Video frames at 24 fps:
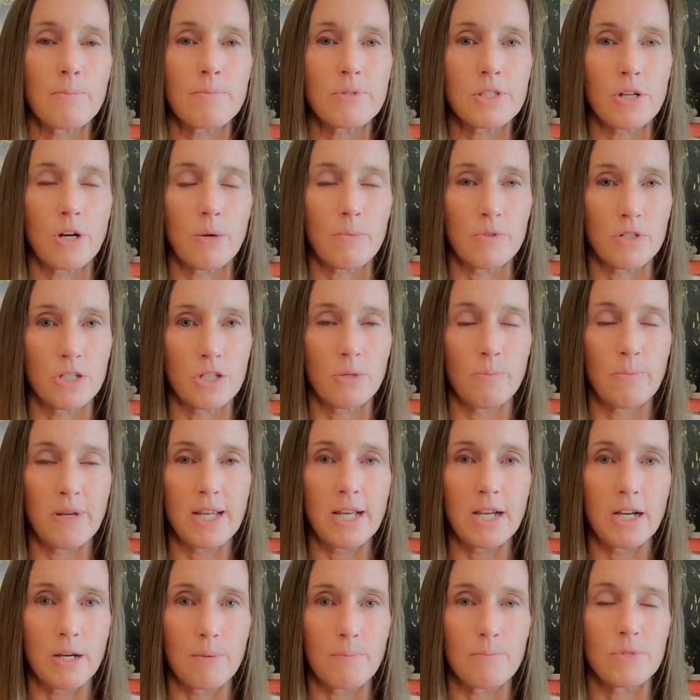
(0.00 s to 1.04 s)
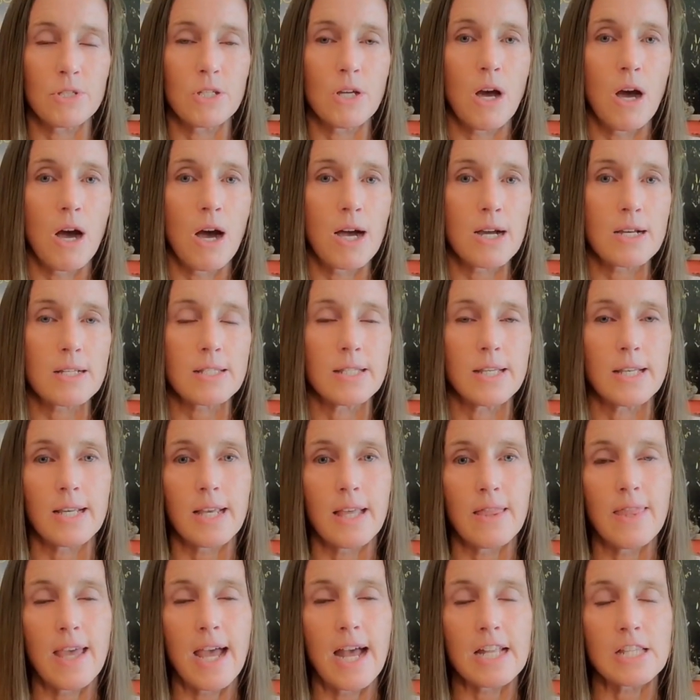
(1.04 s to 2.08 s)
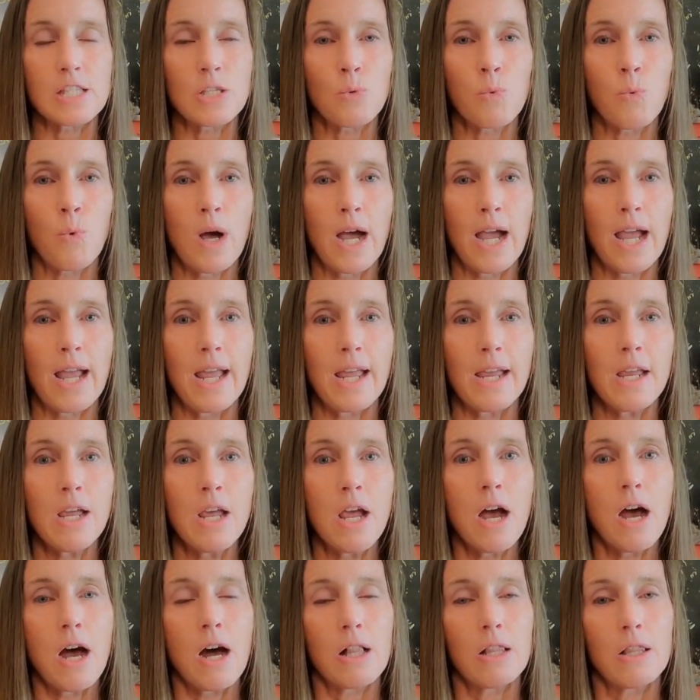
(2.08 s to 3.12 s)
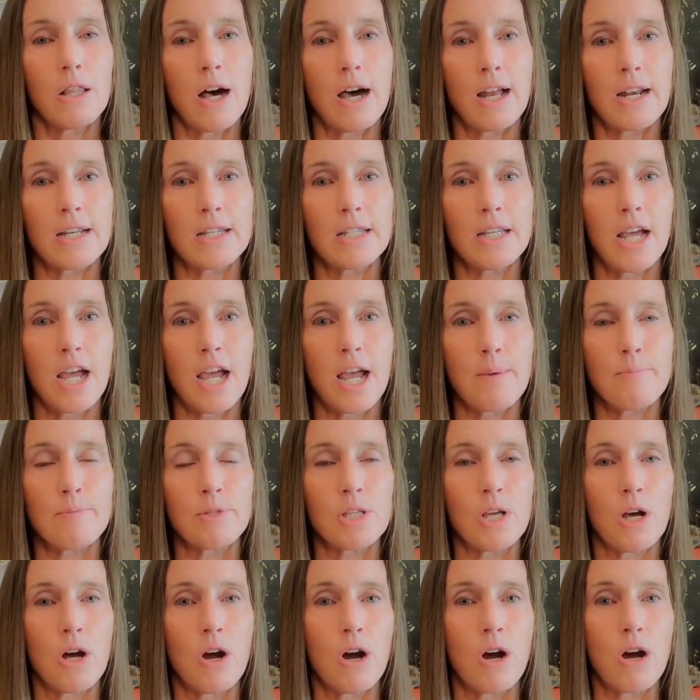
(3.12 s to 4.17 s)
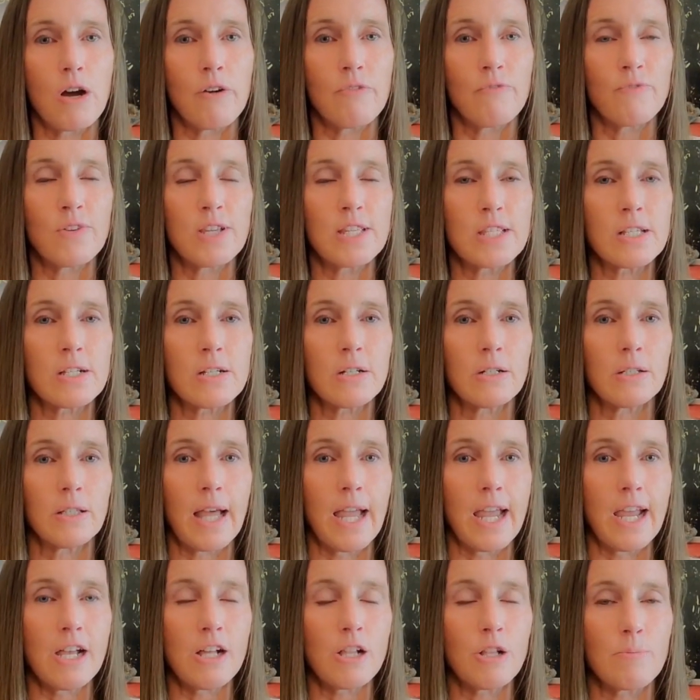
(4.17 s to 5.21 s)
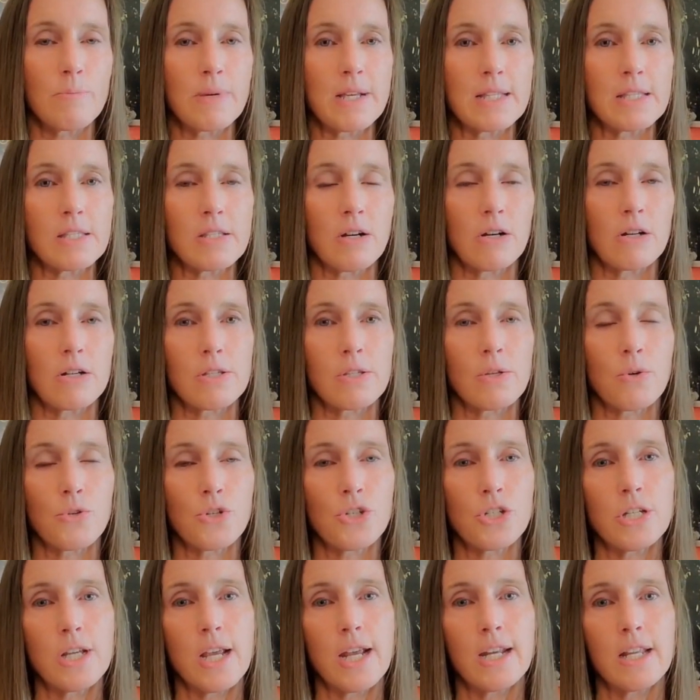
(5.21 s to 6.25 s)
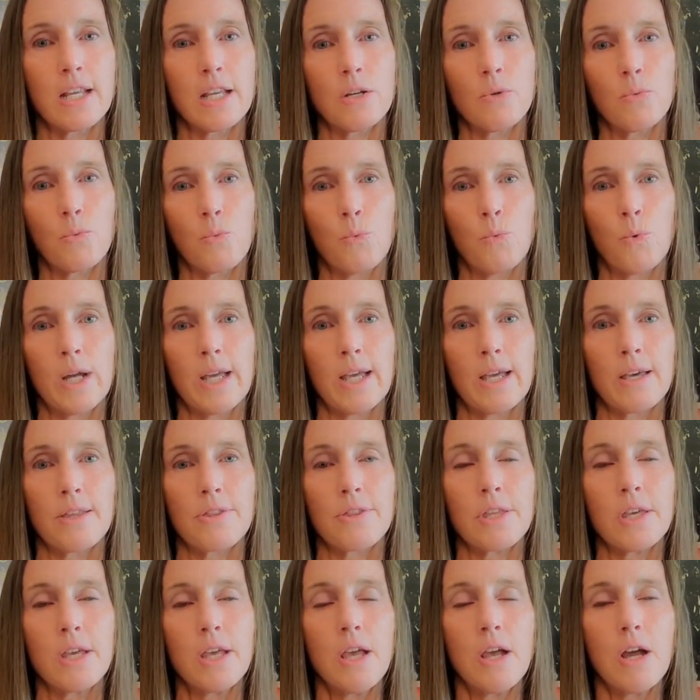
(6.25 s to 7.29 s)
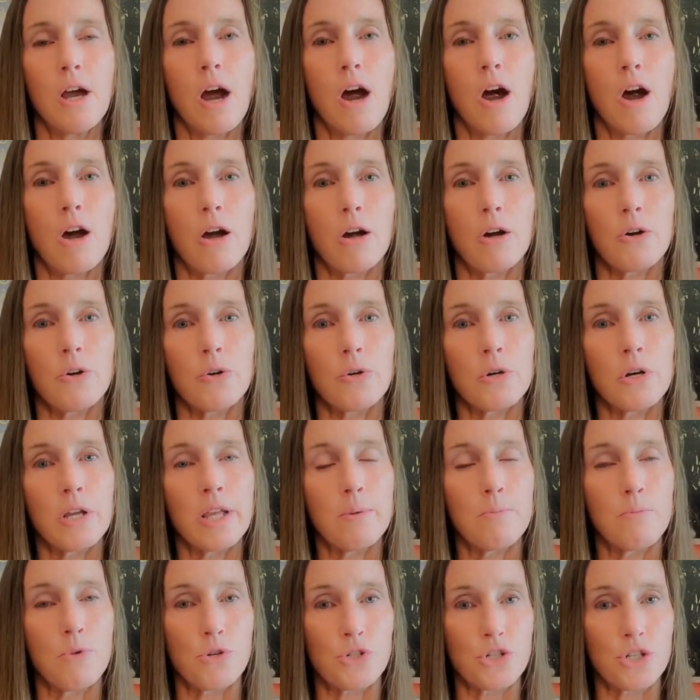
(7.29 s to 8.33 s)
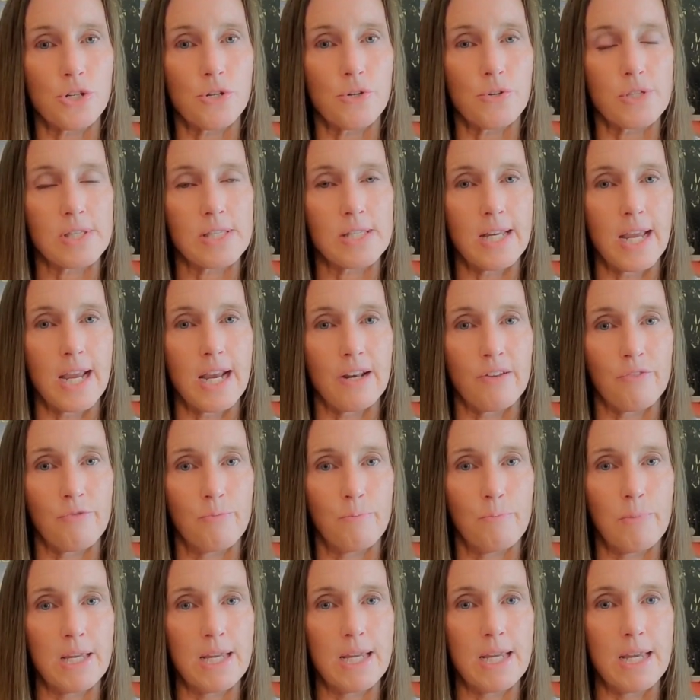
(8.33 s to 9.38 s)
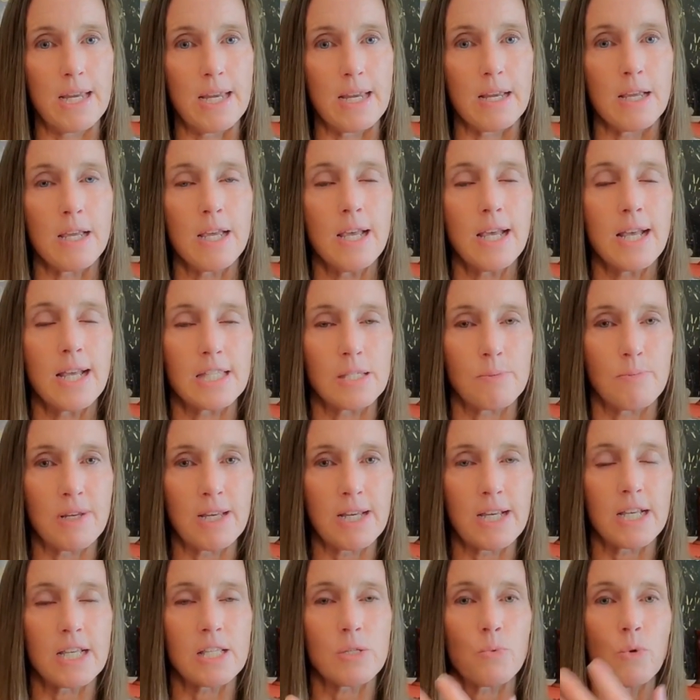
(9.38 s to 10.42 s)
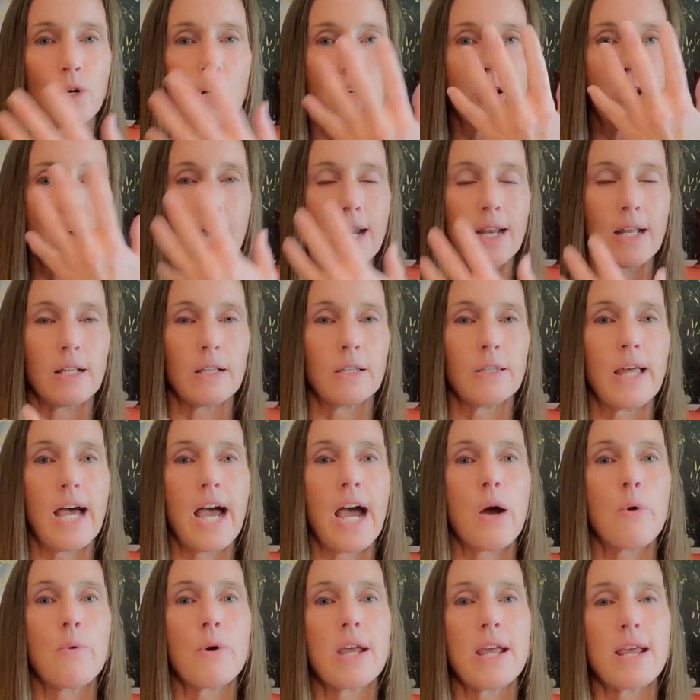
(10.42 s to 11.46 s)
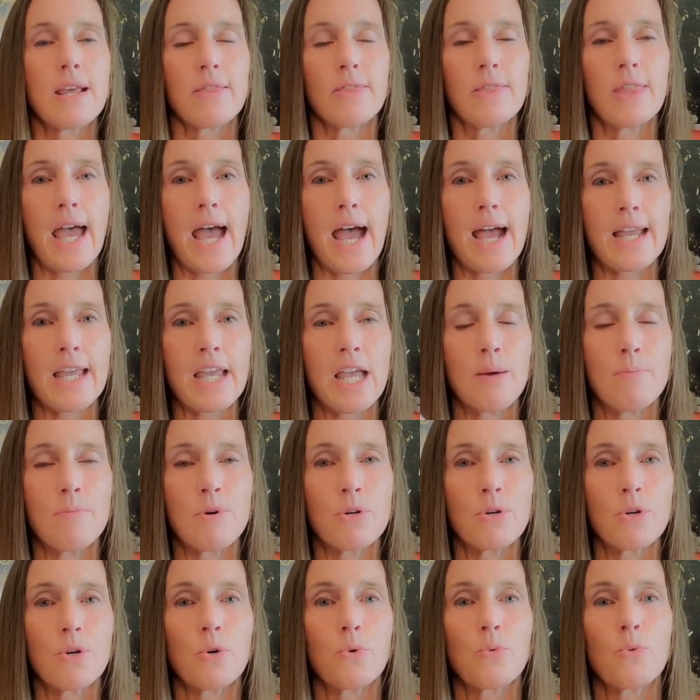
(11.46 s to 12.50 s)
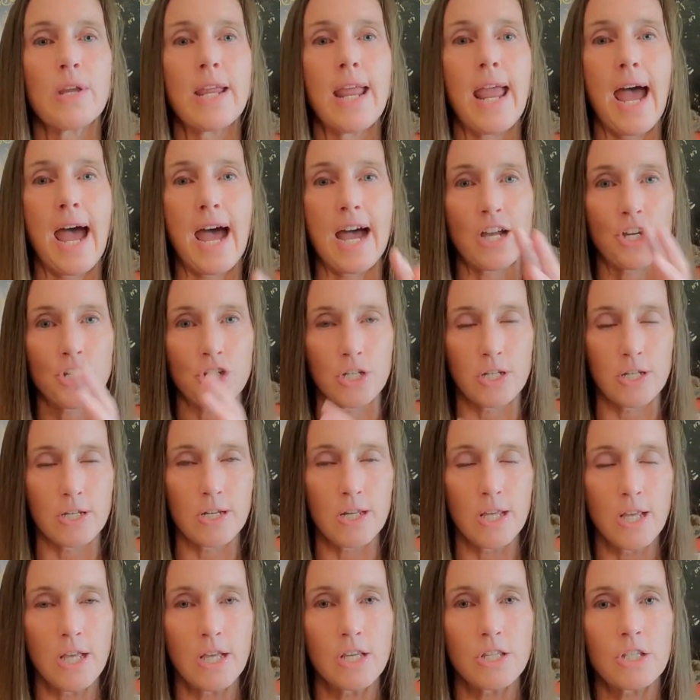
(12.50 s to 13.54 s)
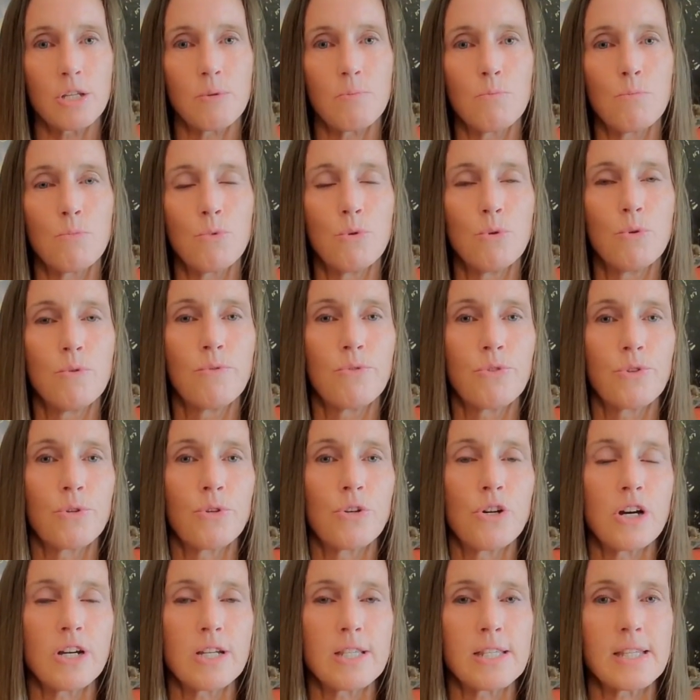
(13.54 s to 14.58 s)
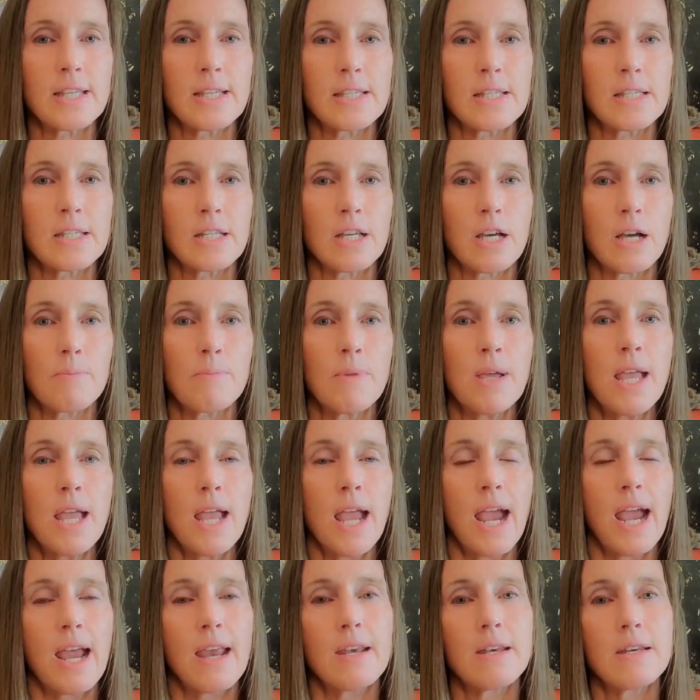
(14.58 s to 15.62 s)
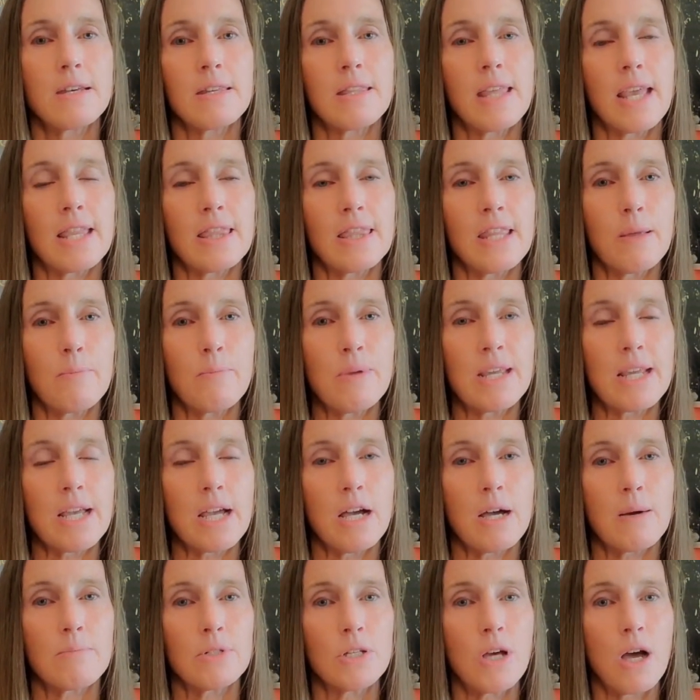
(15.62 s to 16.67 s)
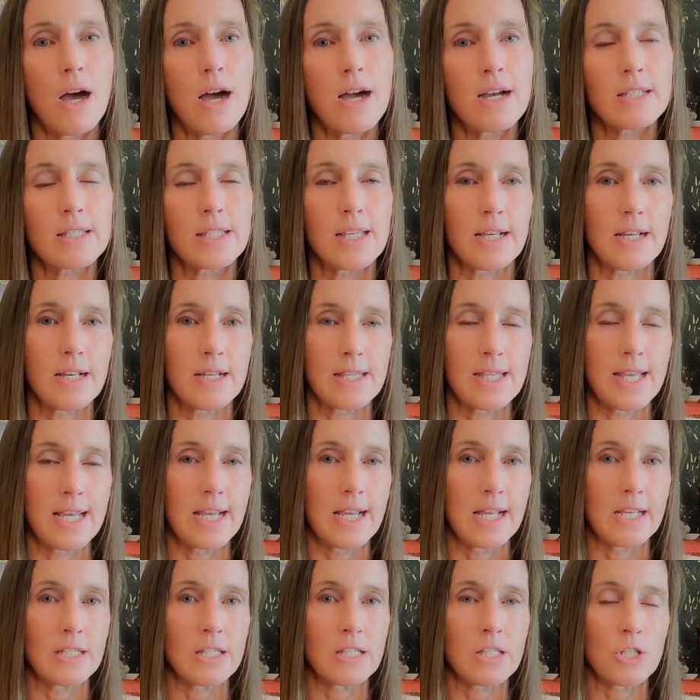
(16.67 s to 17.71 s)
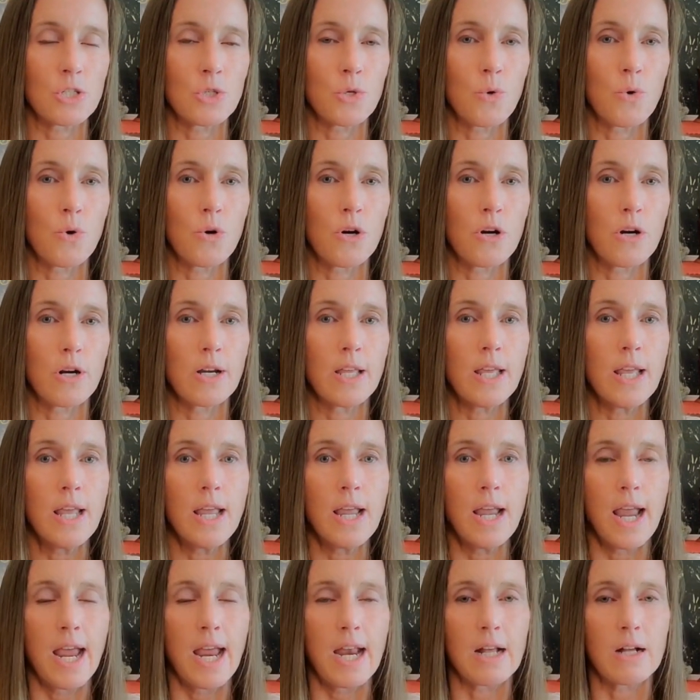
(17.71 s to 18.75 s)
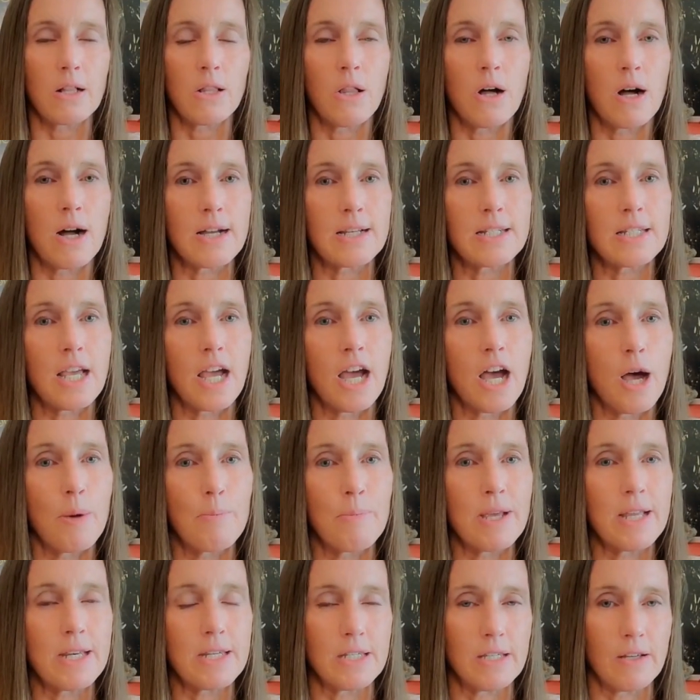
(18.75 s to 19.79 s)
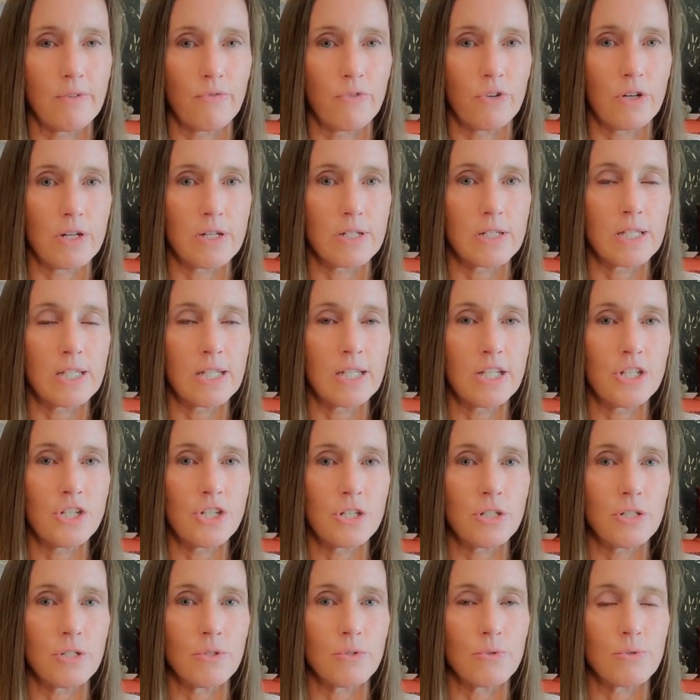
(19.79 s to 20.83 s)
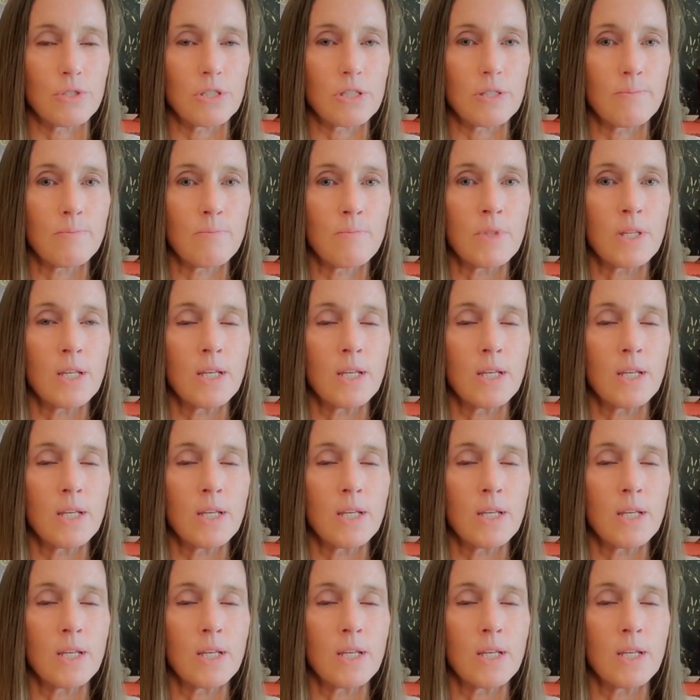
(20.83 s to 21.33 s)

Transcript: start to become toxic. And that's why a lot of times our physical ailments are associated with our emotional state of being. It's because we're not allowing that chemical reaction to move through our system, and then they become toxic because they get stored and clogged up in different tissues.